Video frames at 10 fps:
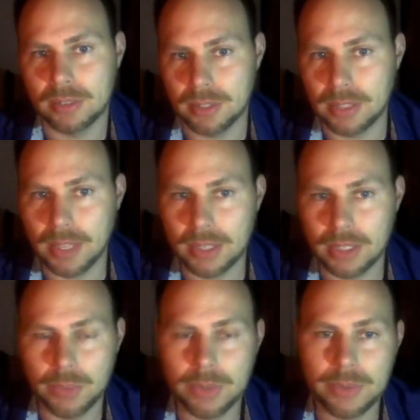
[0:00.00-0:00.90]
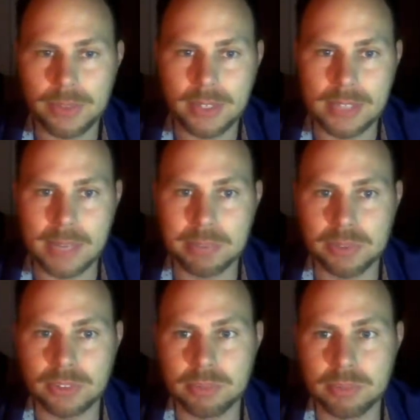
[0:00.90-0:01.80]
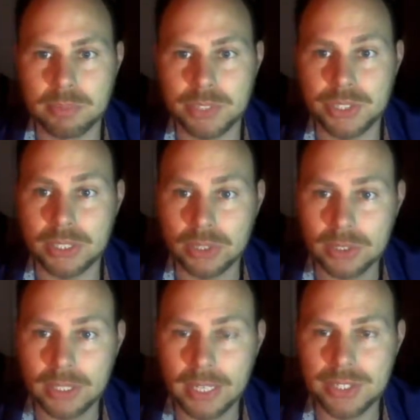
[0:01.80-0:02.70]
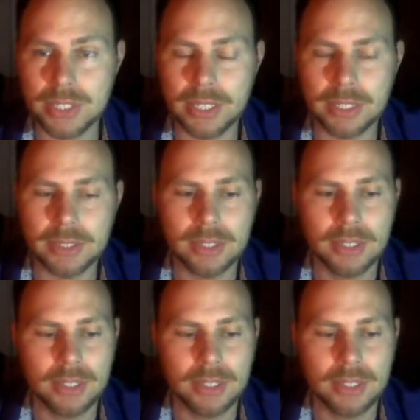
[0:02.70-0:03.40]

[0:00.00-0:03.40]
again, going with the example of machine learning engineer,